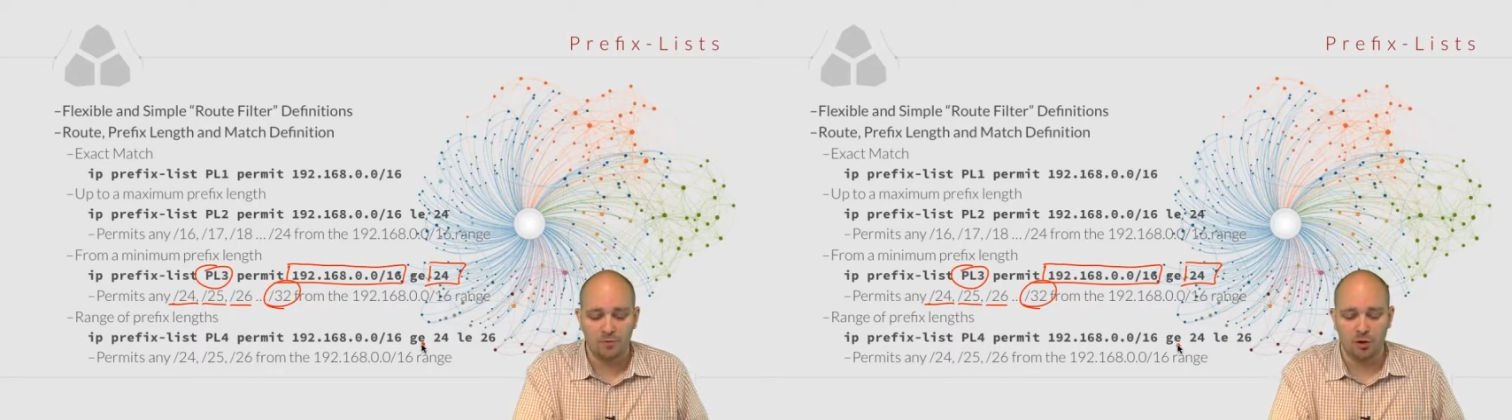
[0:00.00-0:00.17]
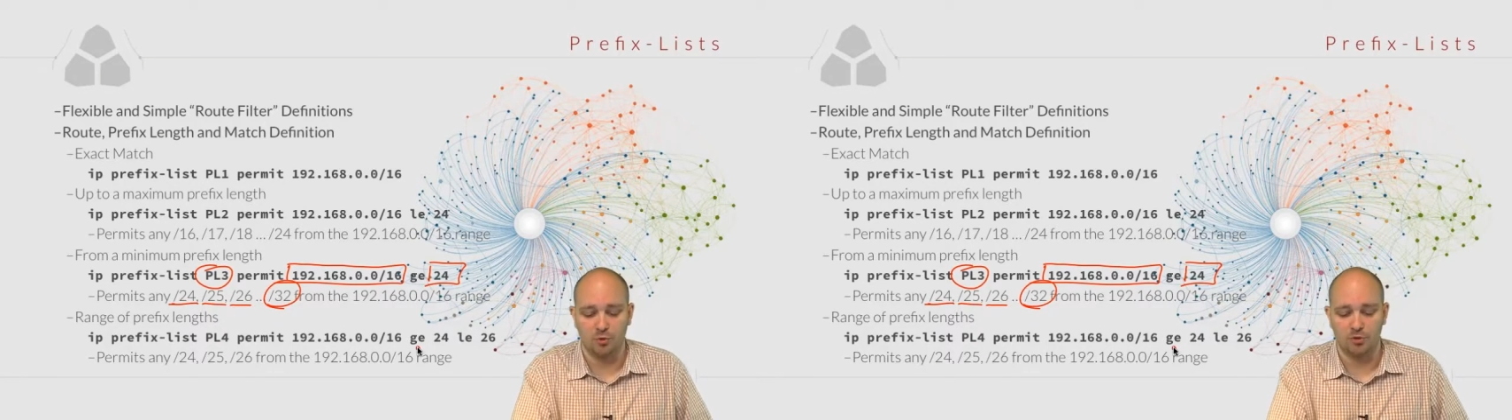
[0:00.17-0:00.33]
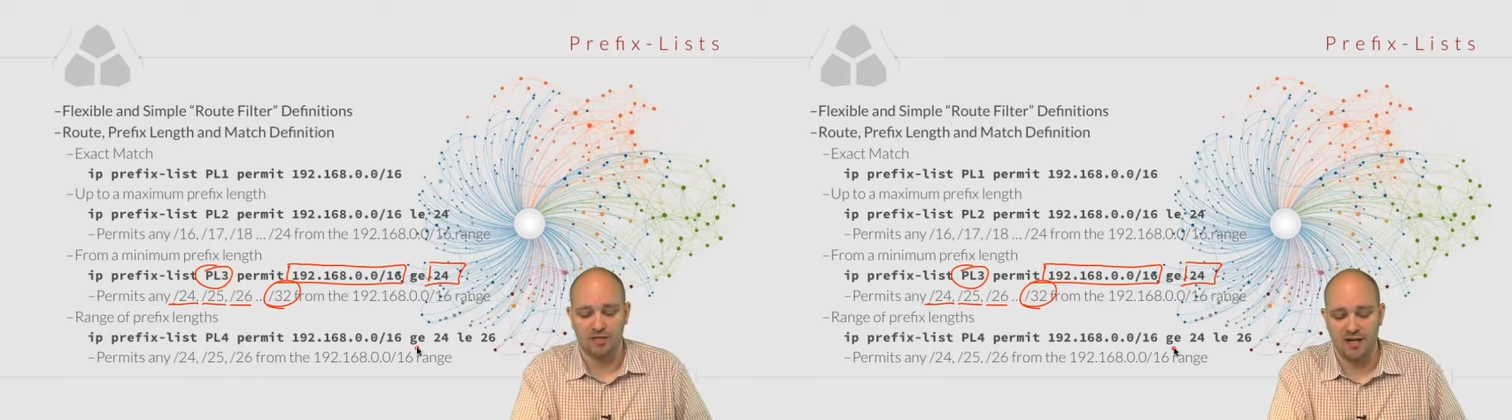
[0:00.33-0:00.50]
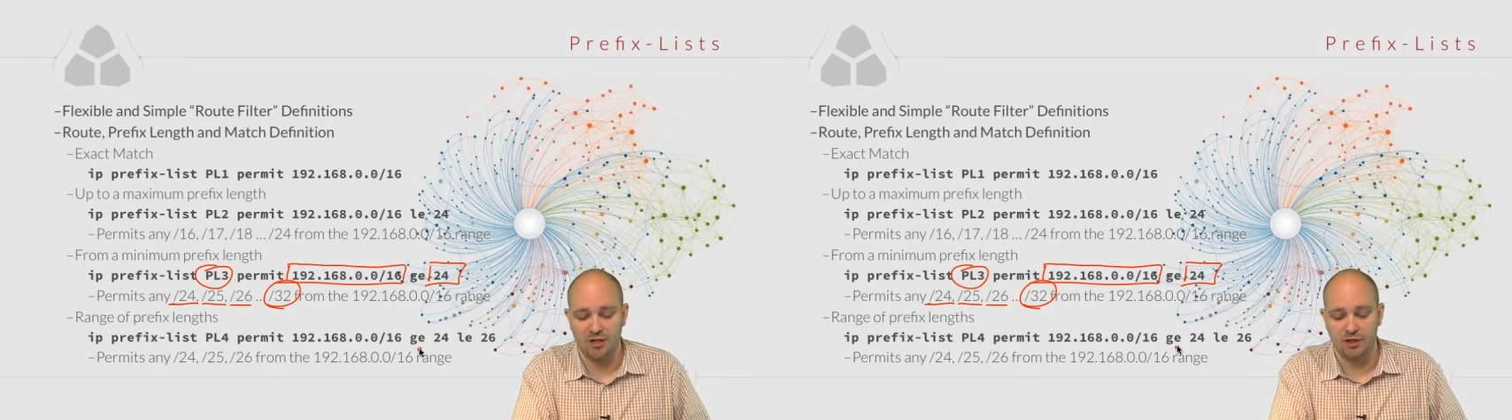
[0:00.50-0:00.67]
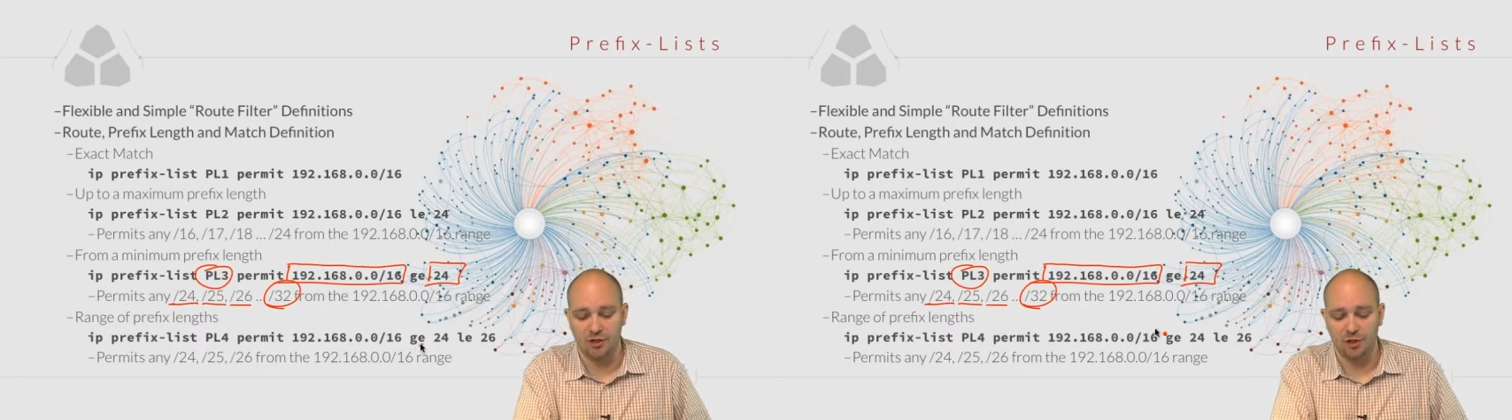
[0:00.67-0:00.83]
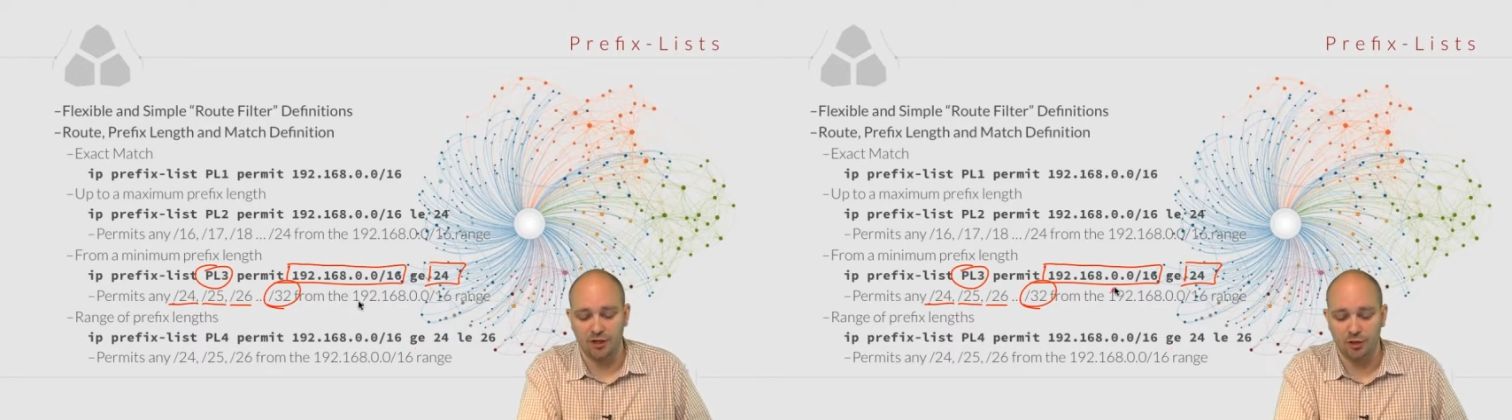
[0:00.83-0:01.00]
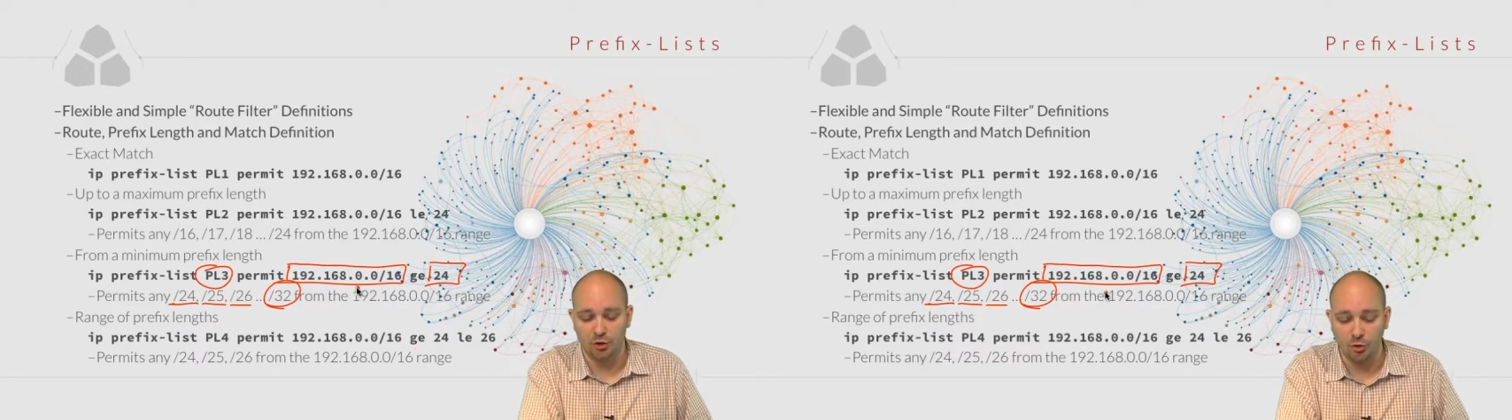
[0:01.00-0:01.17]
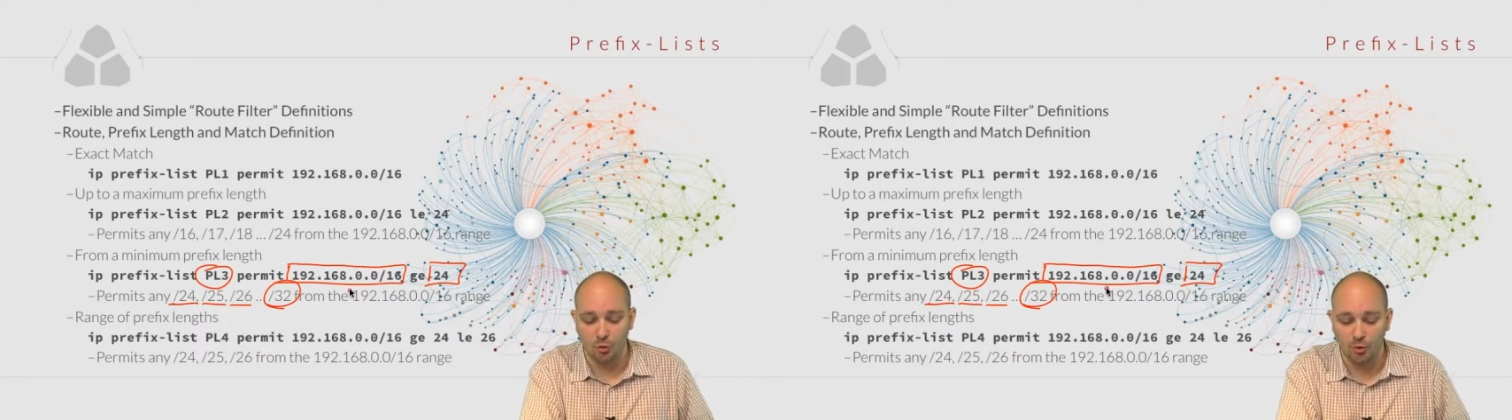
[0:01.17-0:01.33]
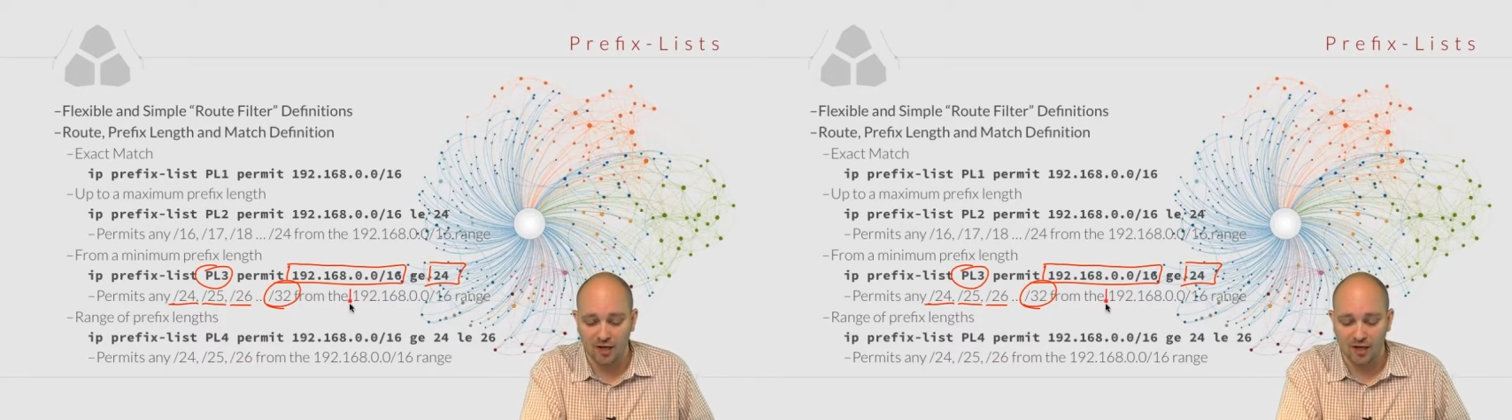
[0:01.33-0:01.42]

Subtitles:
to /32,